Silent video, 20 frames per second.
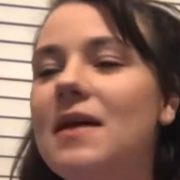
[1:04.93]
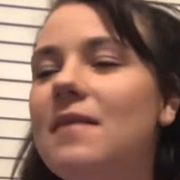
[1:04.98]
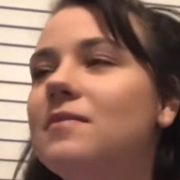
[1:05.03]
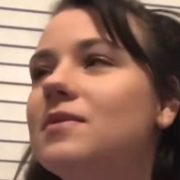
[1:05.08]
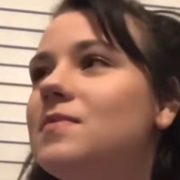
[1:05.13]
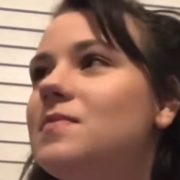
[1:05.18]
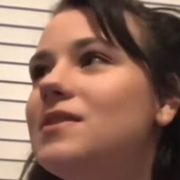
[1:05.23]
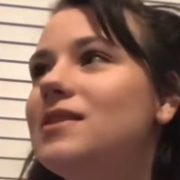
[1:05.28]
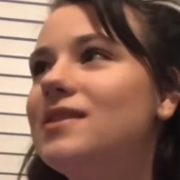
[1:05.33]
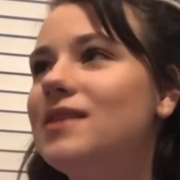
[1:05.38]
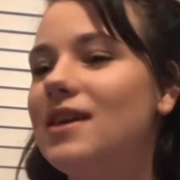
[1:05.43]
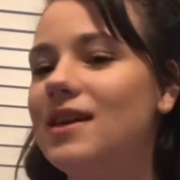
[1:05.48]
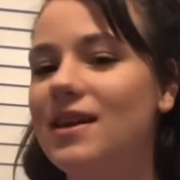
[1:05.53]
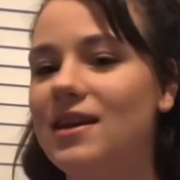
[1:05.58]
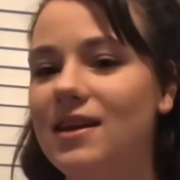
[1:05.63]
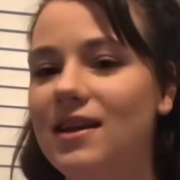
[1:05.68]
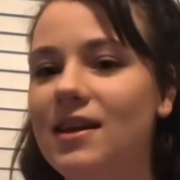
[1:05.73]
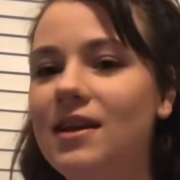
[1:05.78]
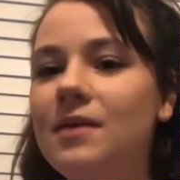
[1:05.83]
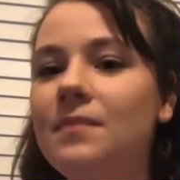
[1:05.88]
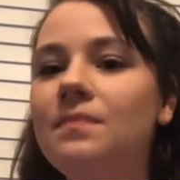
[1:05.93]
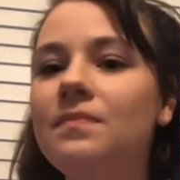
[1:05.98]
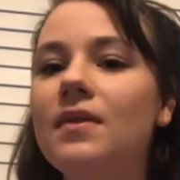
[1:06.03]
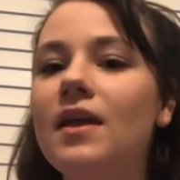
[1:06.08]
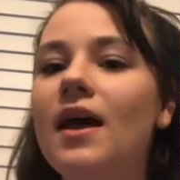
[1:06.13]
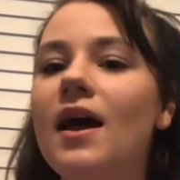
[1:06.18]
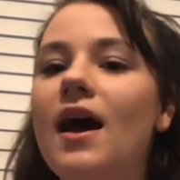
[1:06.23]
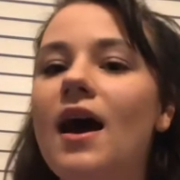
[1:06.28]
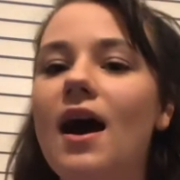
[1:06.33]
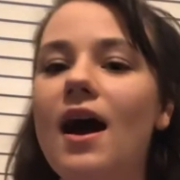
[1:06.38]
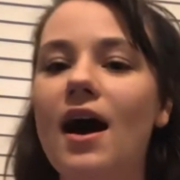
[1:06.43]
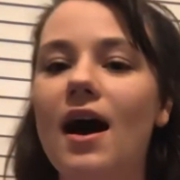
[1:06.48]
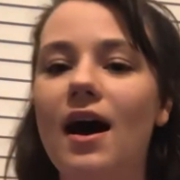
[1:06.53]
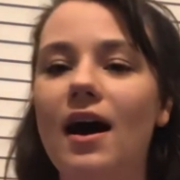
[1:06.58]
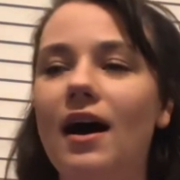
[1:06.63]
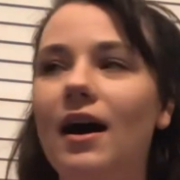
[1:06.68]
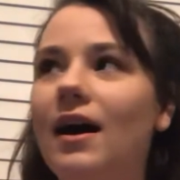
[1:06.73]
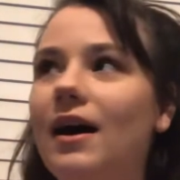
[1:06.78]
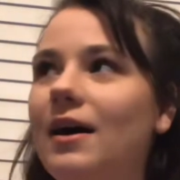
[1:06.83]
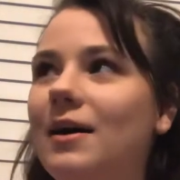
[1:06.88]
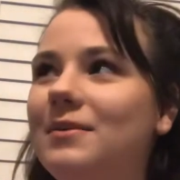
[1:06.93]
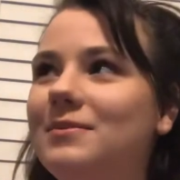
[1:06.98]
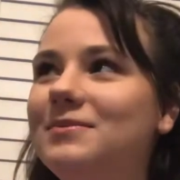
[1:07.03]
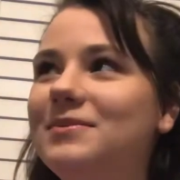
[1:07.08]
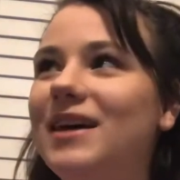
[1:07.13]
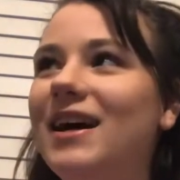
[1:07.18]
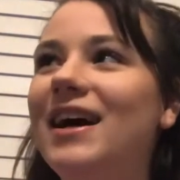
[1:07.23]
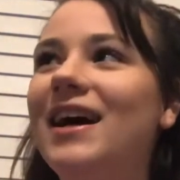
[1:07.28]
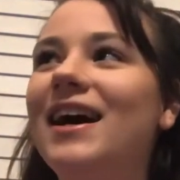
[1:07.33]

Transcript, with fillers: name's Miss Kitty. Um,